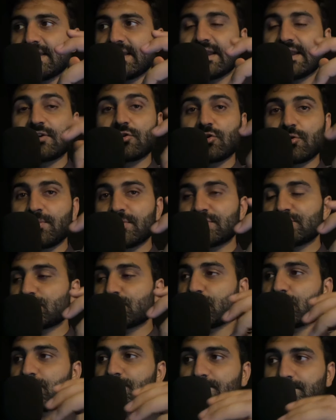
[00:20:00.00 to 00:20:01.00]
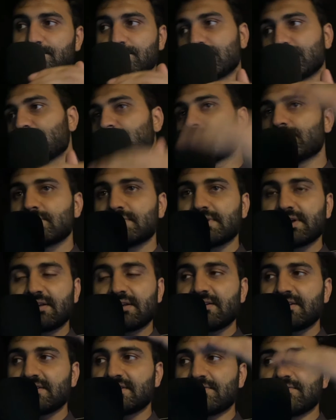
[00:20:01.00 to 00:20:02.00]
at global scope,
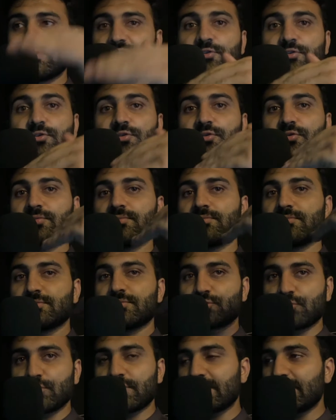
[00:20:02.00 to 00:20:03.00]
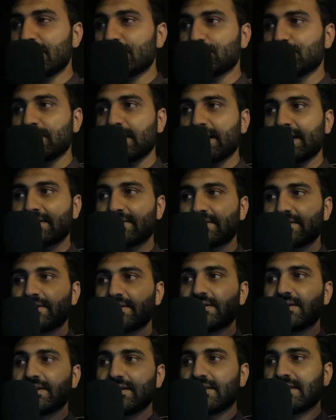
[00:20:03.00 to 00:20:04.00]
declaration will go quickly to the at
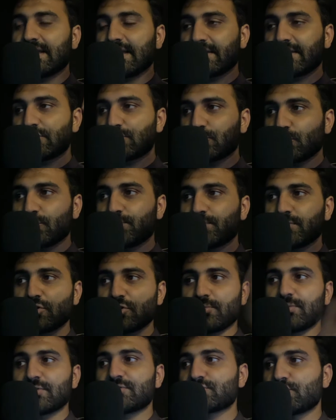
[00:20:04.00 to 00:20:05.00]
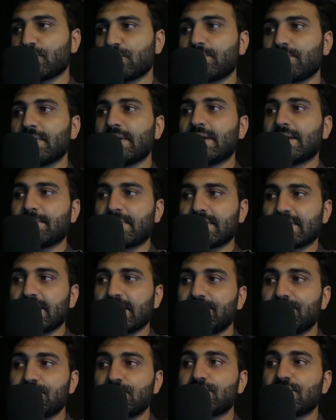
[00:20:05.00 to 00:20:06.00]
like top global scope. But
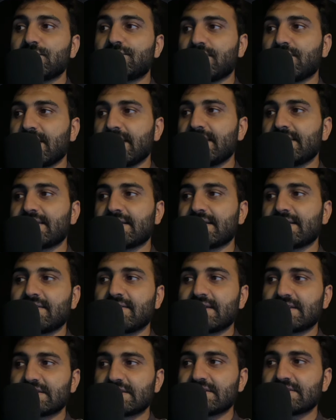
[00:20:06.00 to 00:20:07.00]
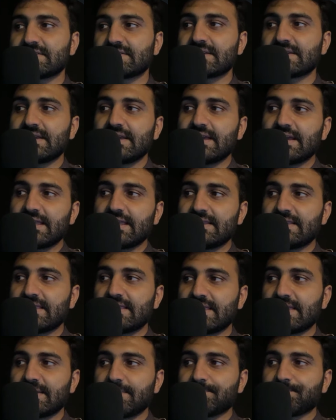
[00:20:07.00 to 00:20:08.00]
if you define declarations in
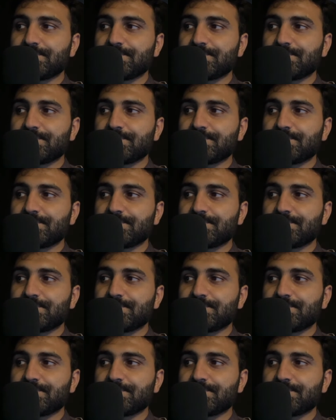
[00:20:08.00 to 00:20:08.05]
the